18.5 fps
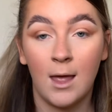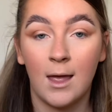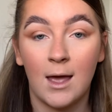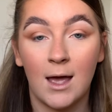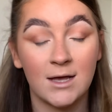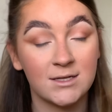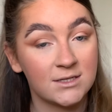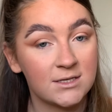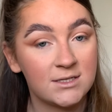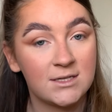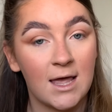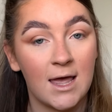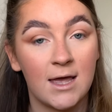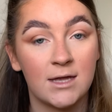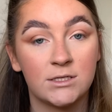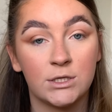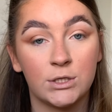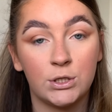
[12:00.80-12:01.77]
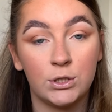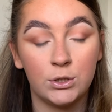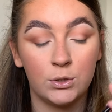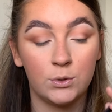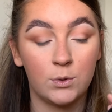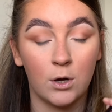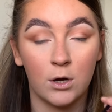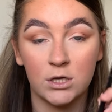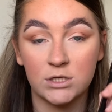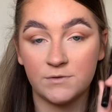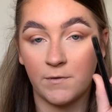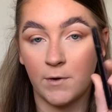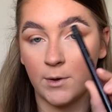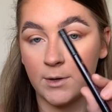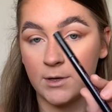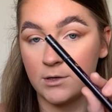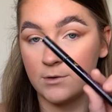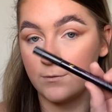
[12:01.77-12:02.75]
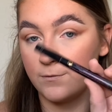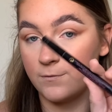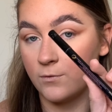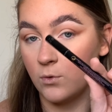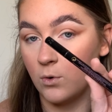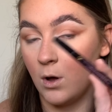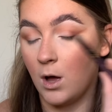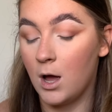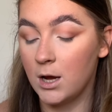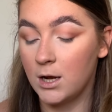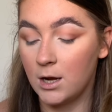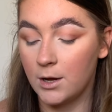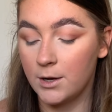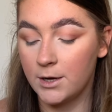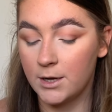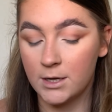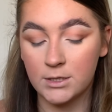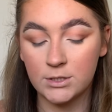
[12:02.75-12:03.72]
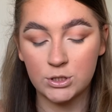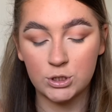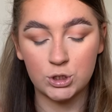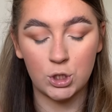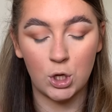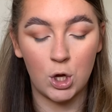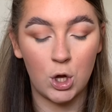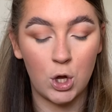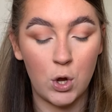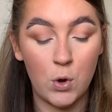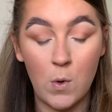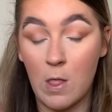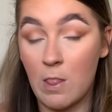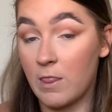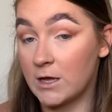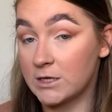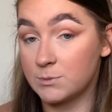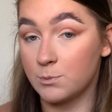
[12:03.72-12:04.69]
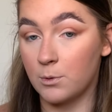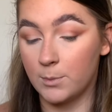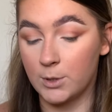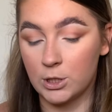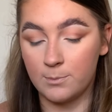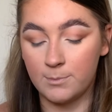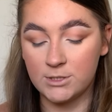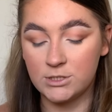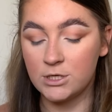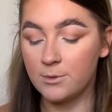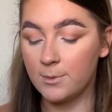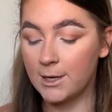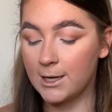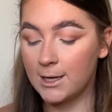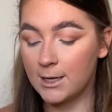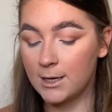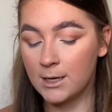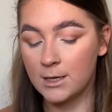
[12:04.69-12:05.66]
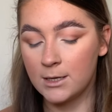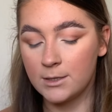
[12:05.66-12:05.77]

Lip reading: As I said, you guys voted for eyeliner, so that's what we're going to be doing.